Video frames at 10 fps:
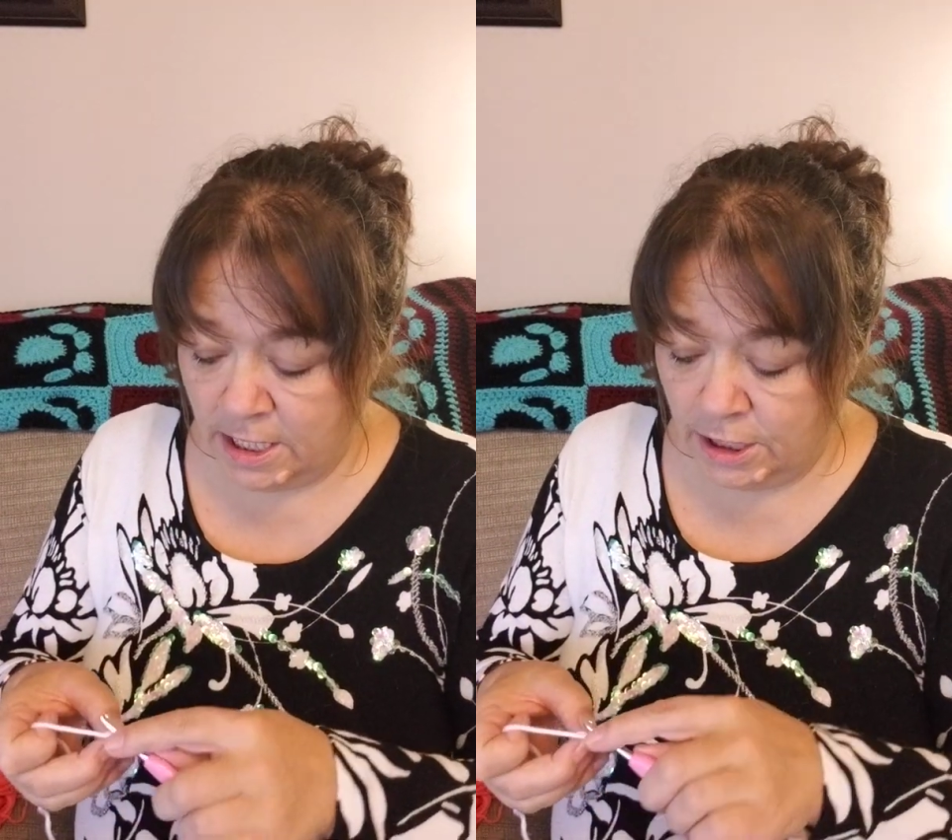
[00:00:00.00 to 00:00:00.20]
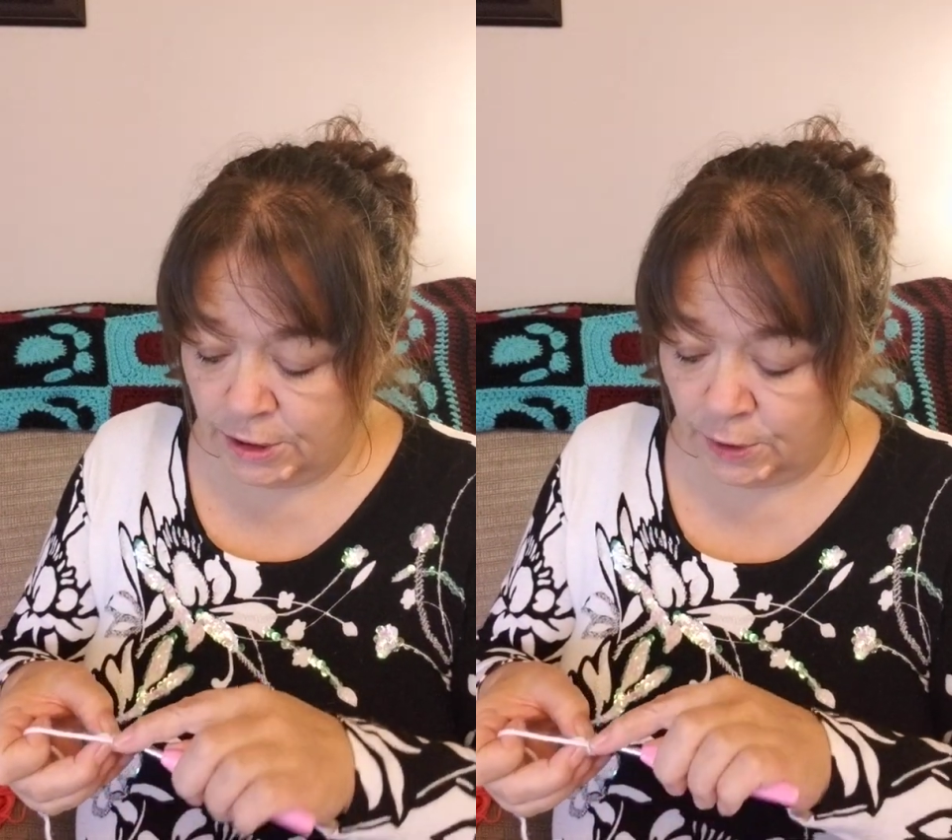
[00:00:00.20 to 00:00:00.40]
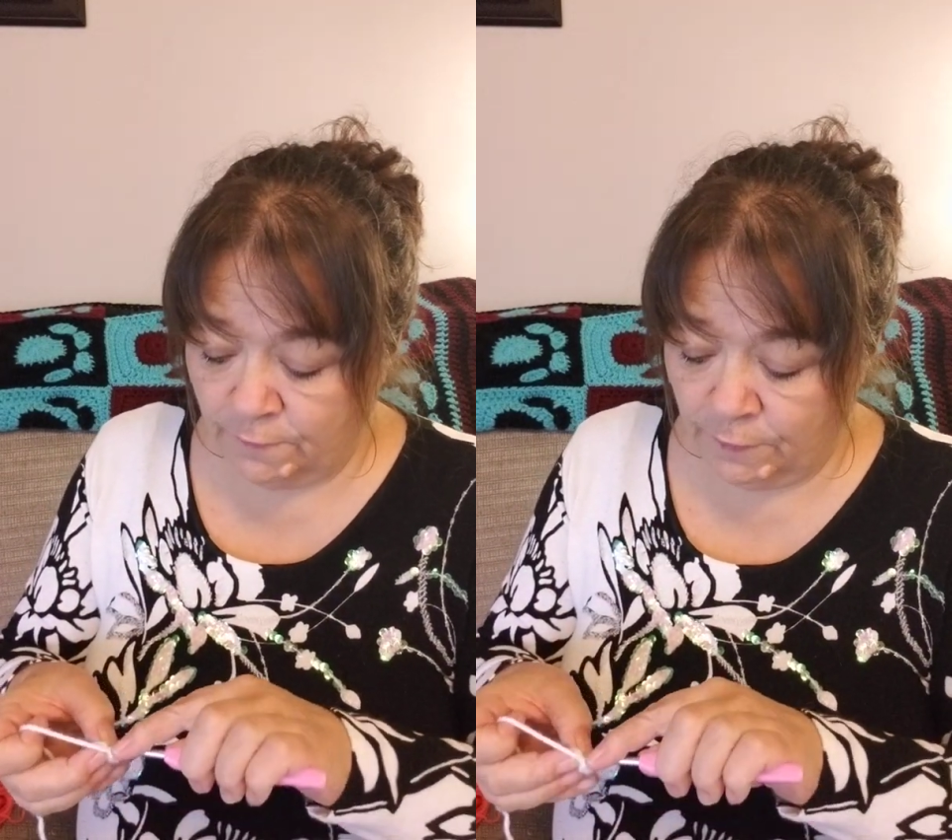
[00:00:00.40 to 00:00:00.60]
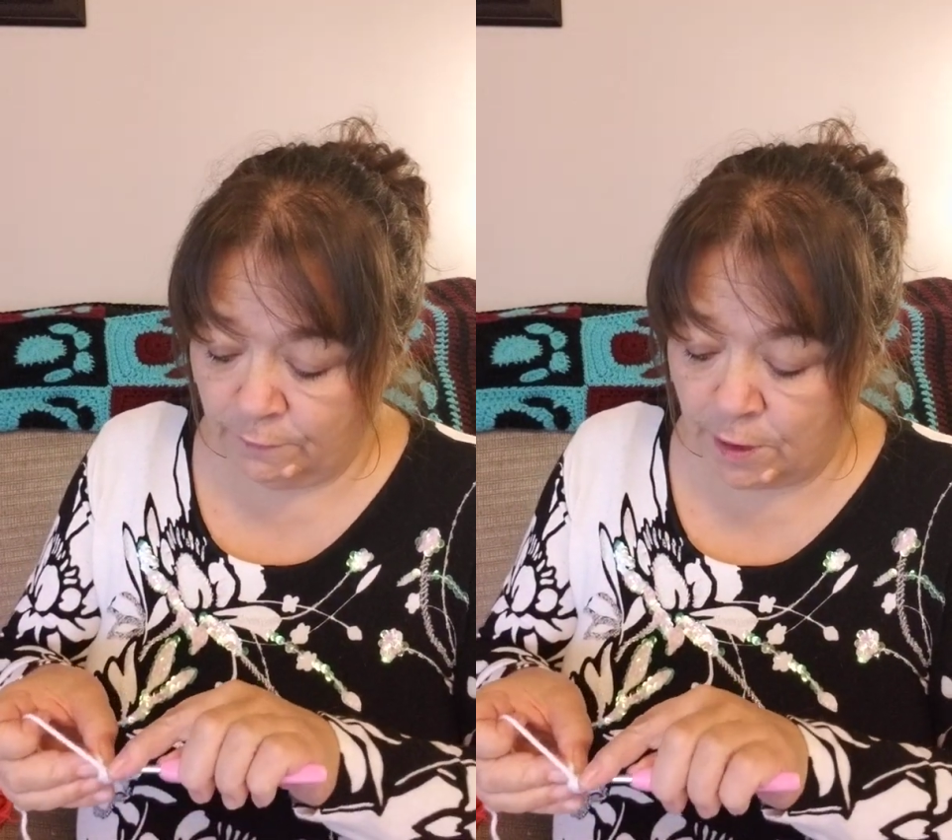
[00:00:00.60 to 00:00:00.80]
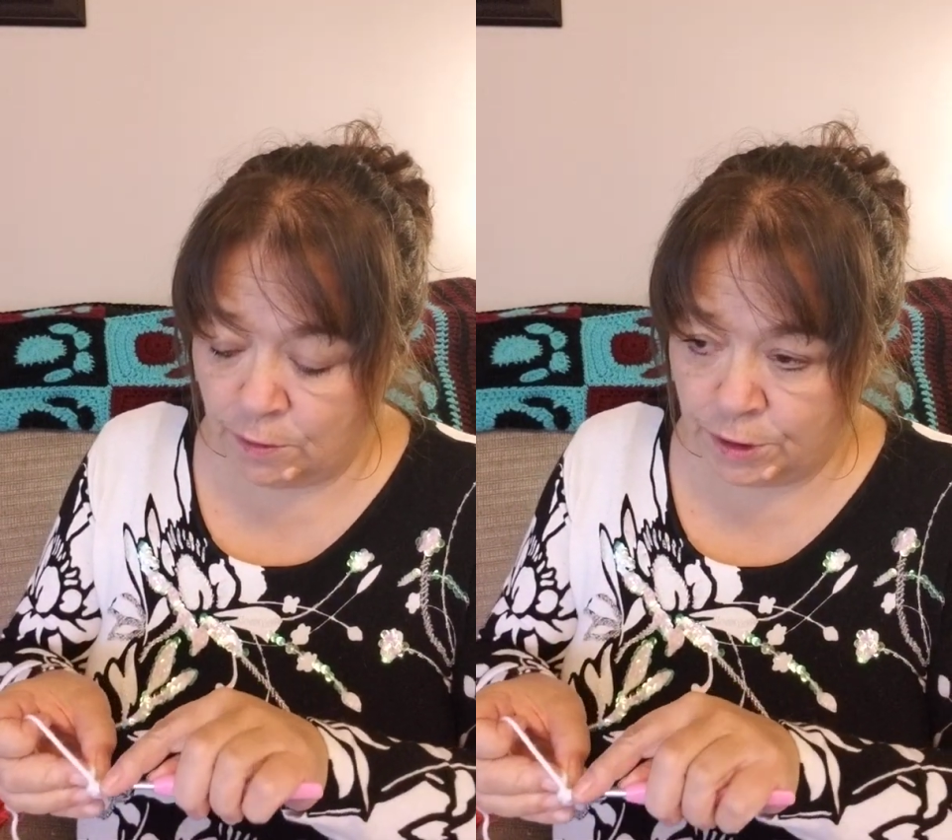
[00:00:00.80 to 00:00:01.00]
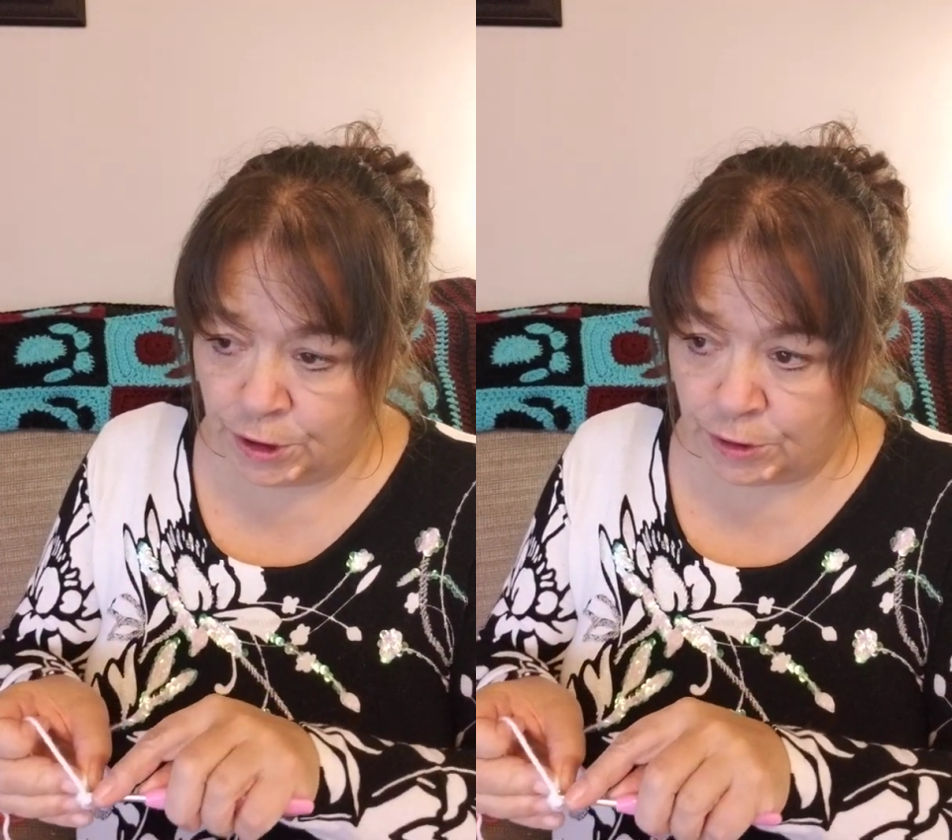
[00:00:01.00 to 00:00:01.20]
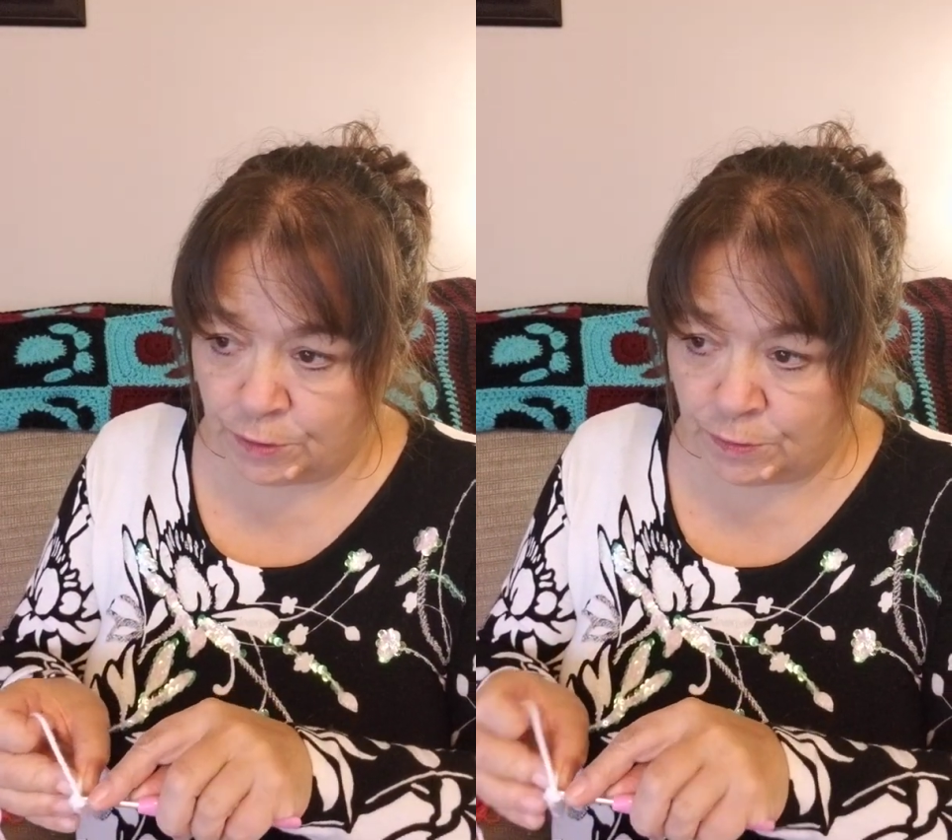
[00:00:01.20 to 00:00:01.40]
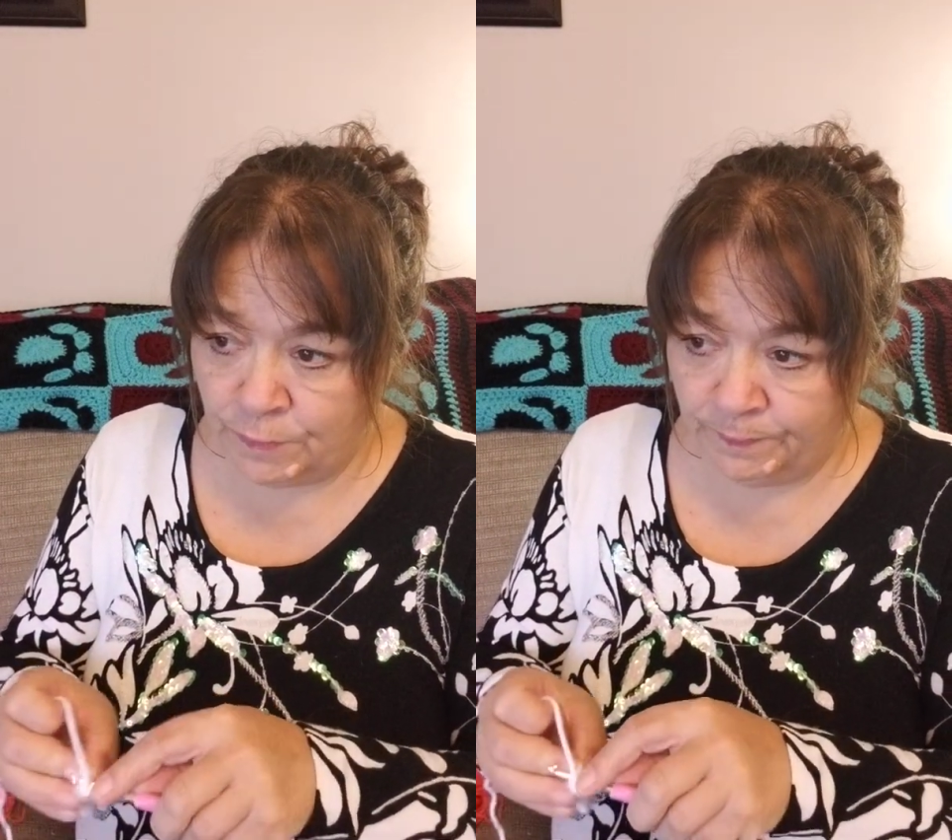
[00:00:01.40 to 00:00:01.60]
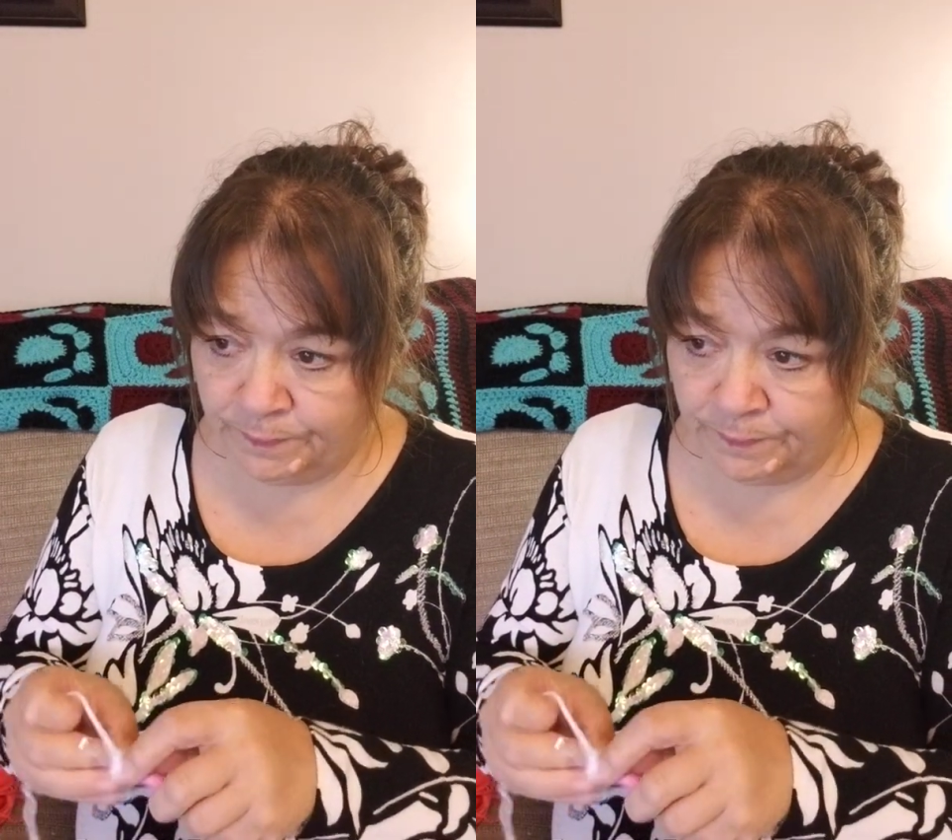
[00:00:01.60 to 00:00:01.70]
So for row 2,